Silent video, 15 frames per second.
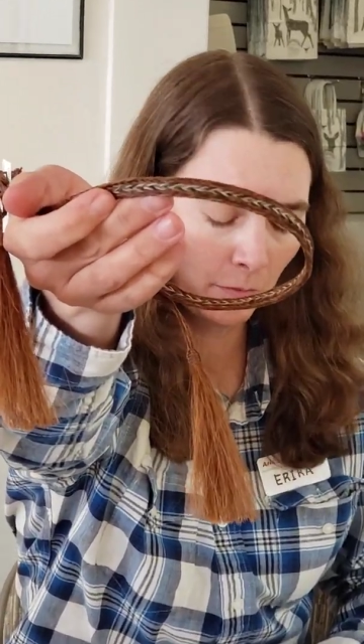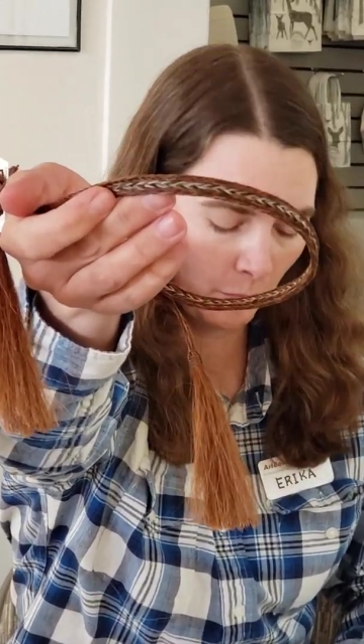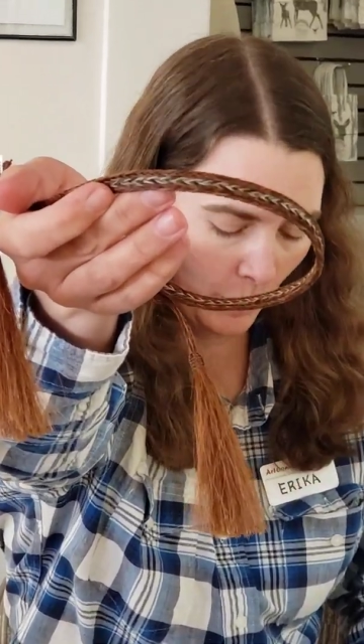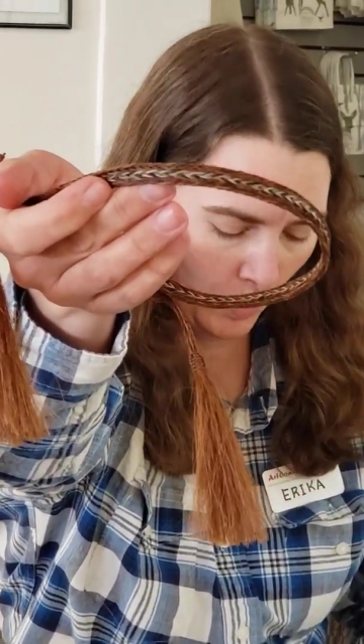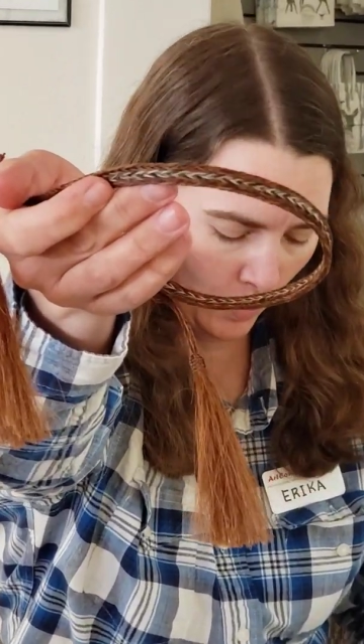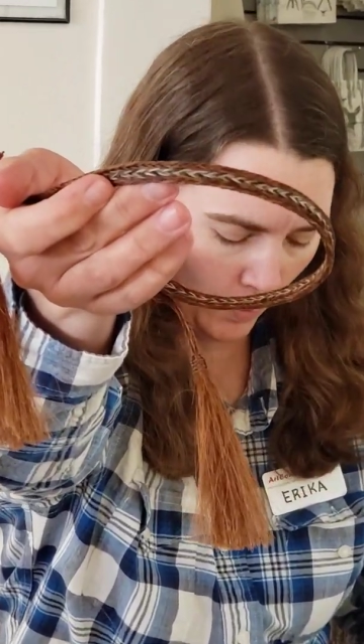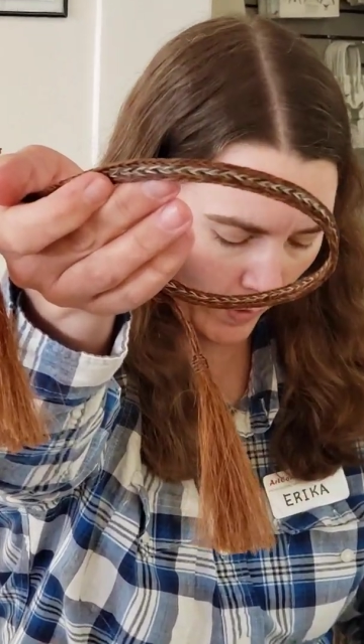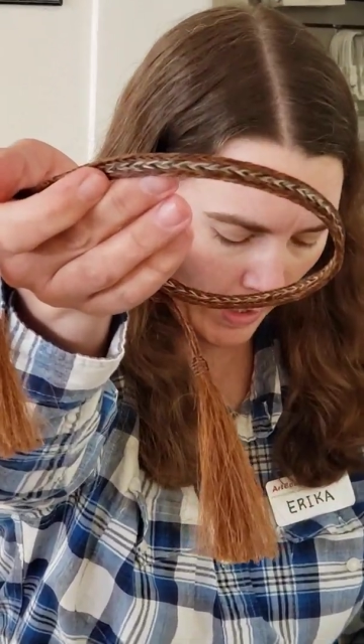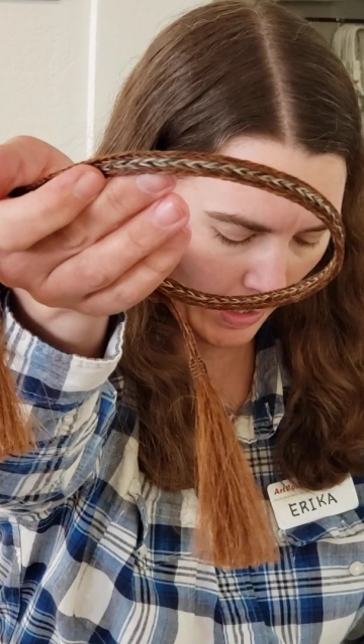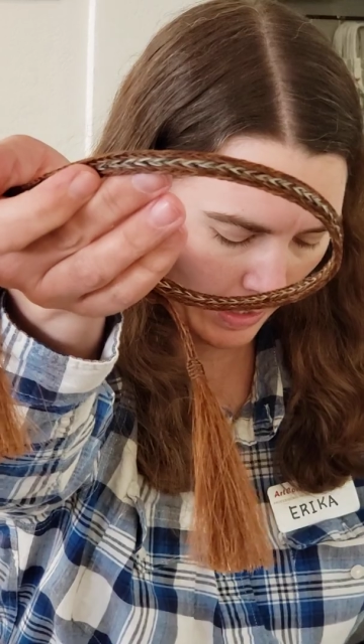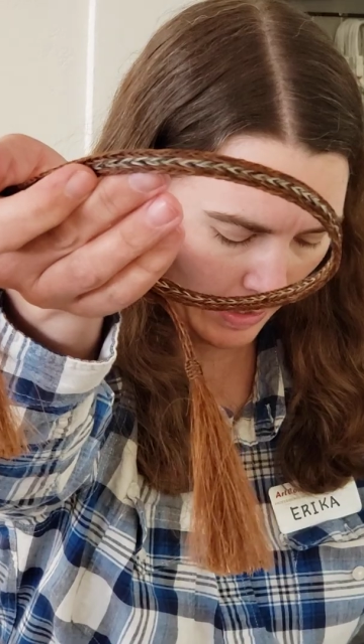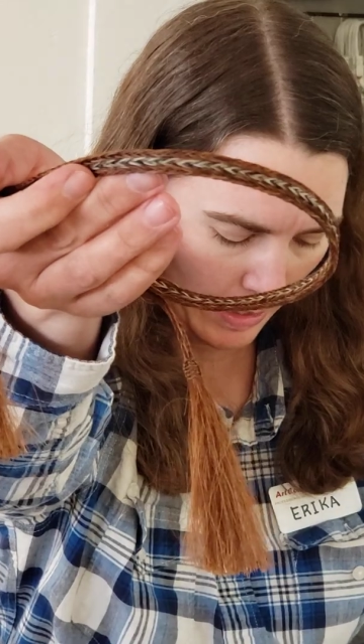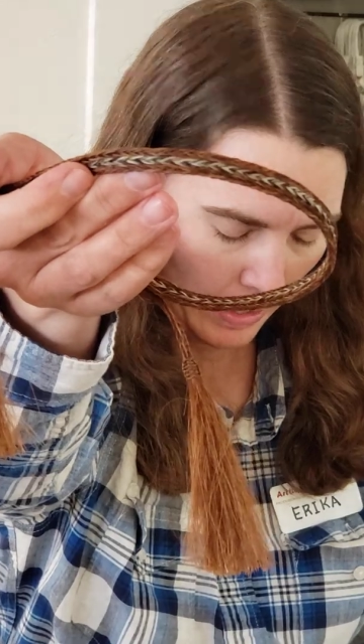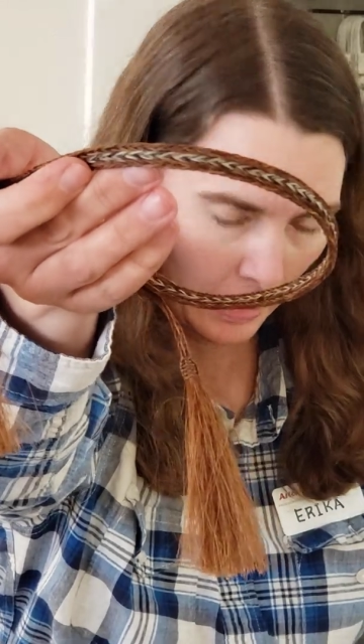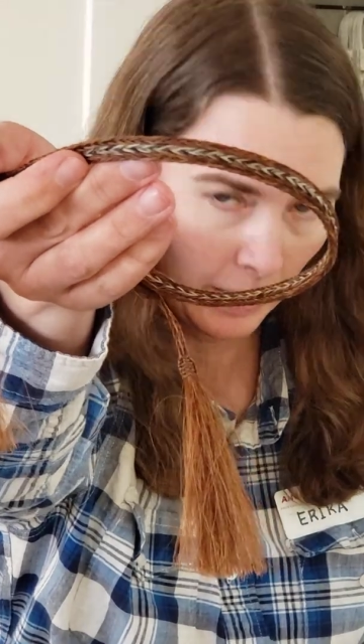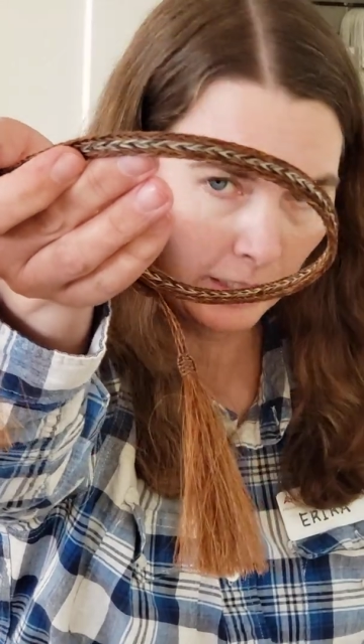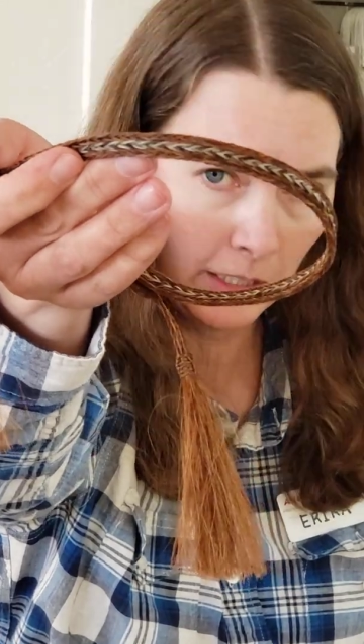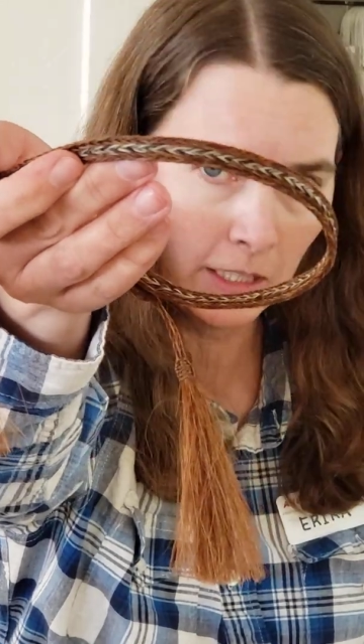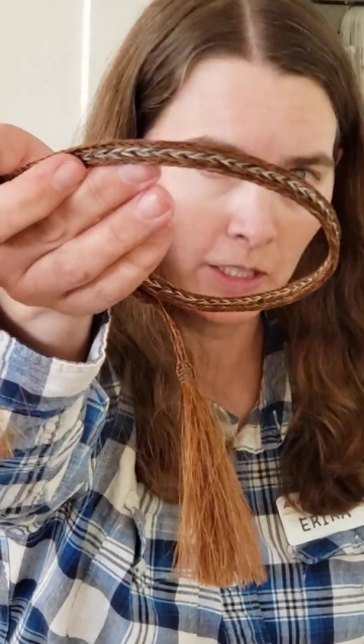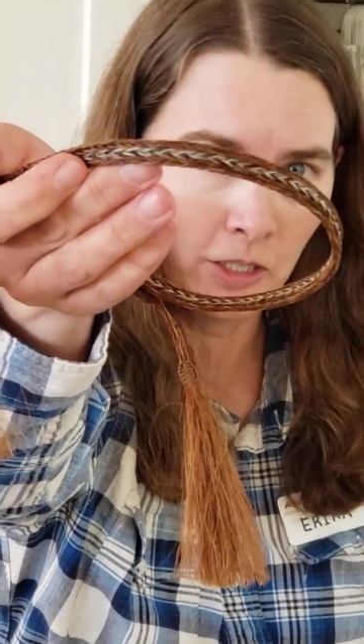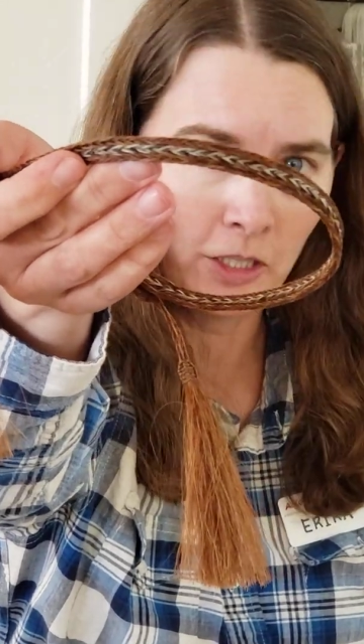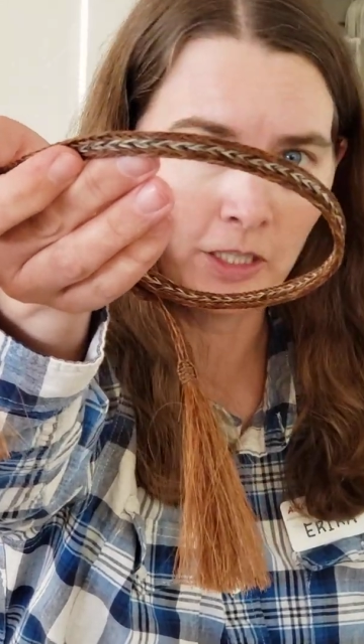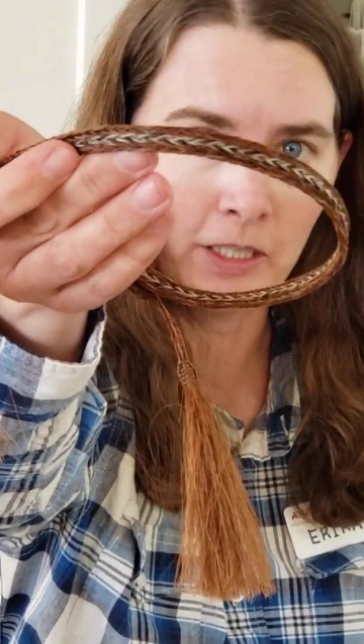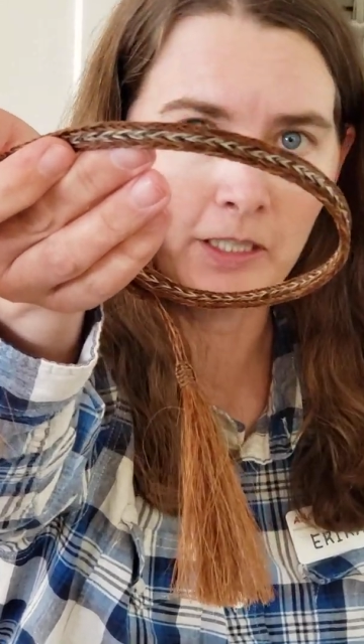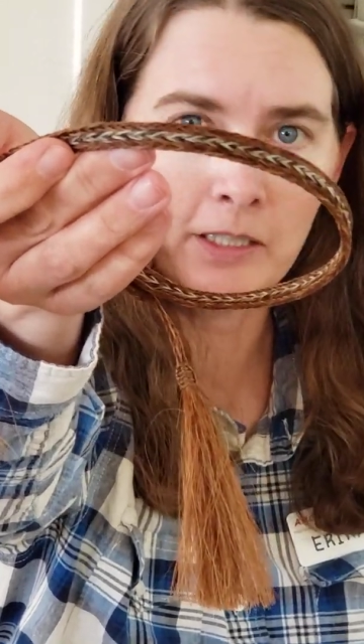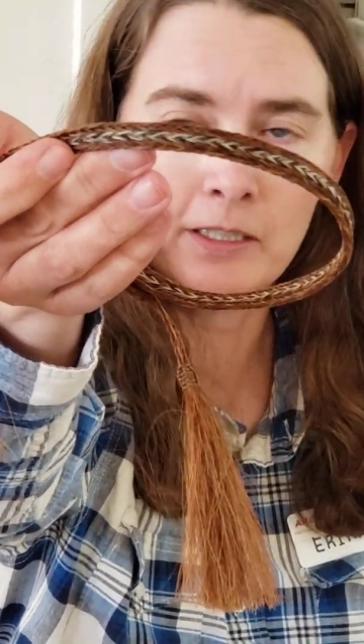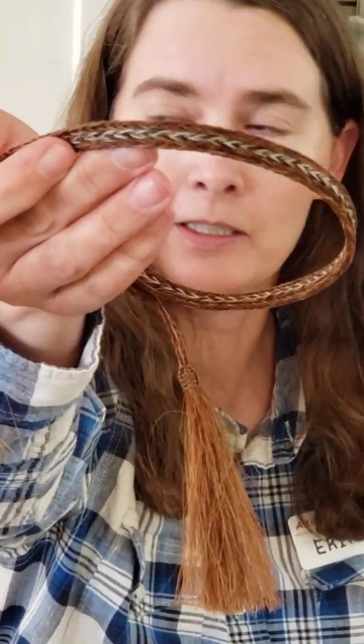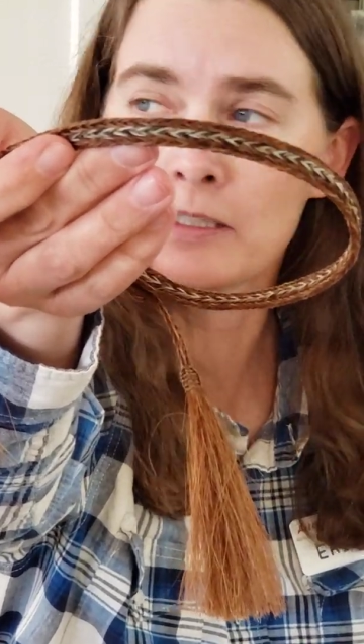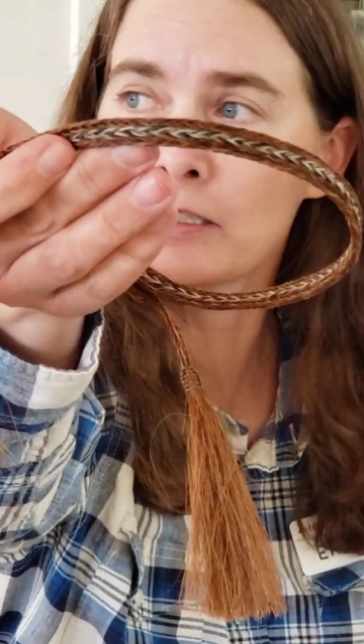between hitching